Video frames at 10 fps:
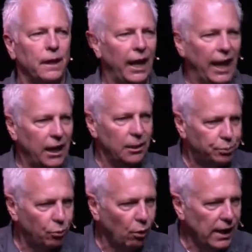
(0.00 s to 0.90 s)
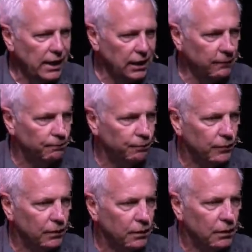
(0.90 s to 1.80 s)
and praying.
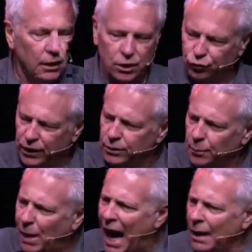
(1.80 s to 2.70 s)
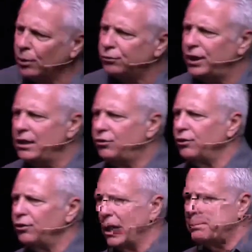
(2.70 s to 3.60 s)
You see, the Bible
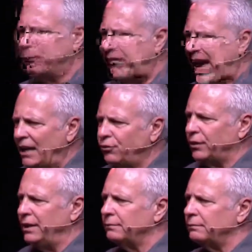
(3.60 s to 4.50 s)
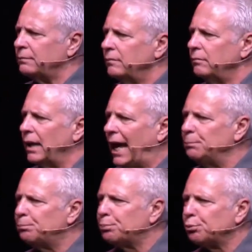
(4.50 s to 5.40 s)
teaches that fasting
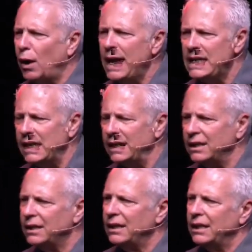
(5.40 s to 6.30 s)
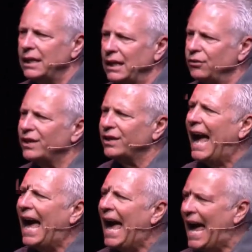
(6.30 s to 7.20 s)
and praying is an
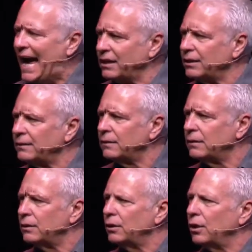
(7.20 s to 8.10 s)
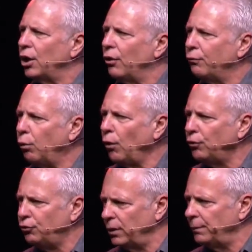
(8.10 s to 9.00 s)
act of
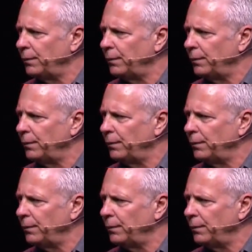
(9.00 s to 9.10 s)
worship.